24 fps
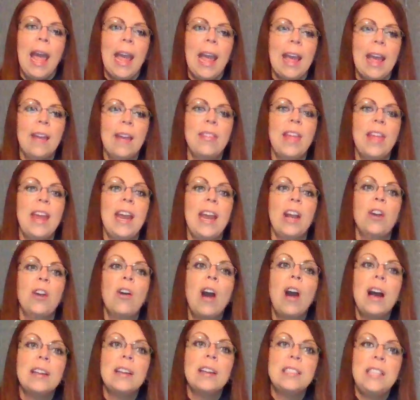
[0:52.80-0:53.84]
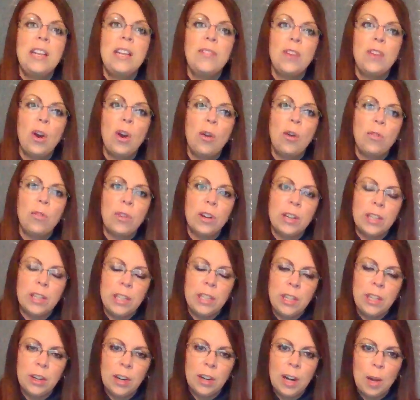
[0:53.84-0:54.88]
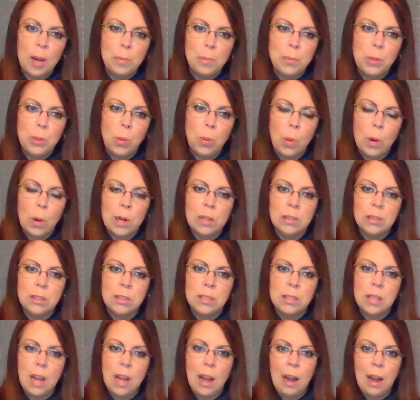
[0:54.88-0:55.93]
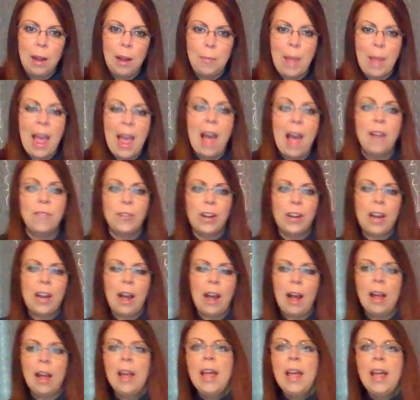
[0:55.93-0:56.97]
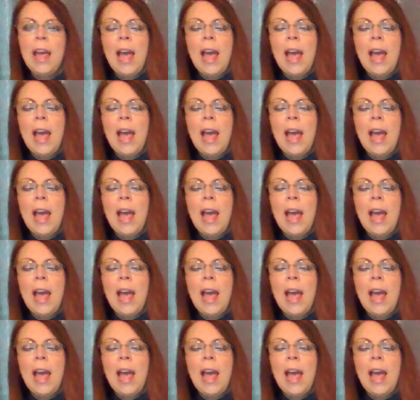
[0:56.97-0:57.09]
and then it crossed even over Europe towards Africa.